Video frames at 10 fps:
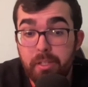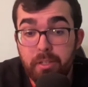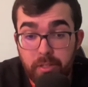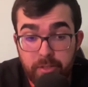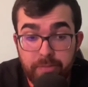
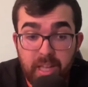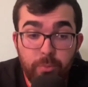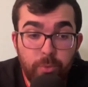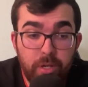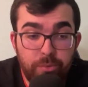kill off that
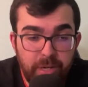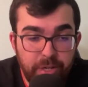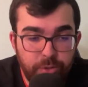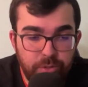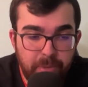one
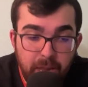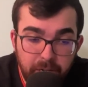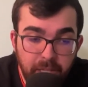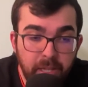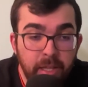Rangers
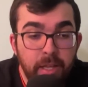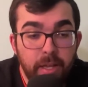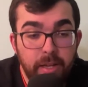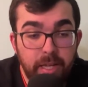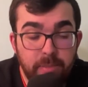penalty,
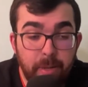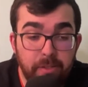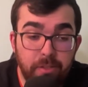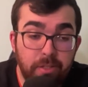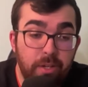and that's
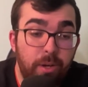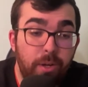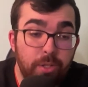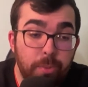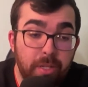basically
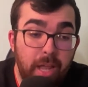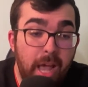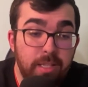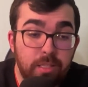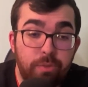all you can
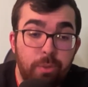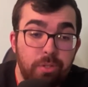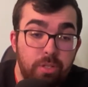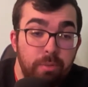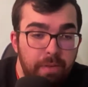ask for.
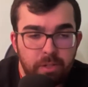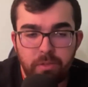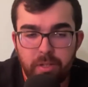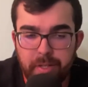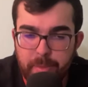So nothing
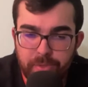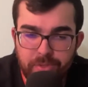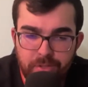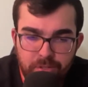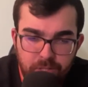really happens
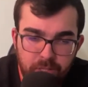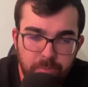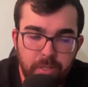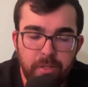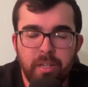in this second
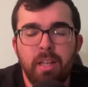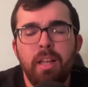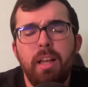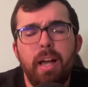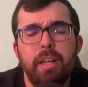period.
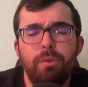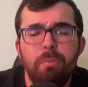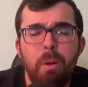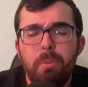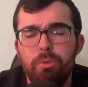I don't
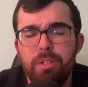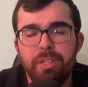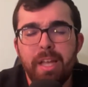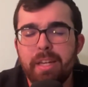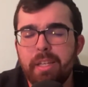remember
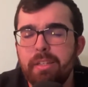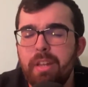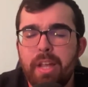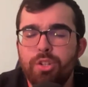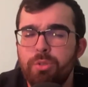really any
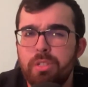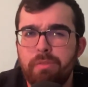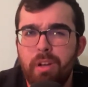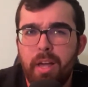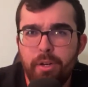dangerous
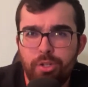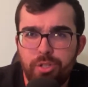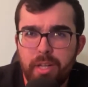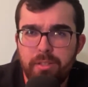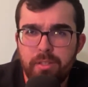Flyers
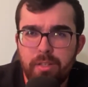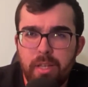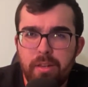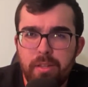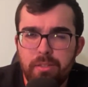chances
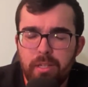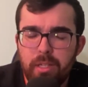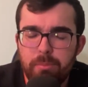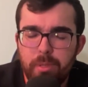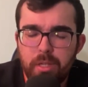in this
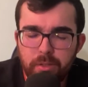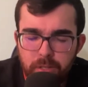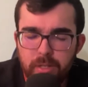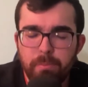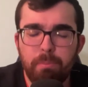second
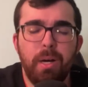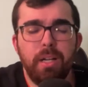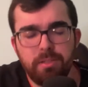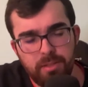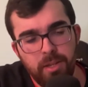period,
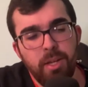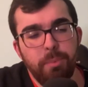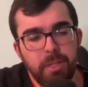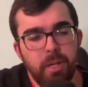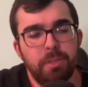but
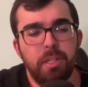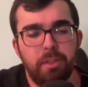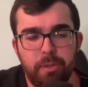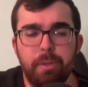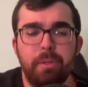we go to the
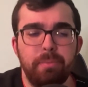third.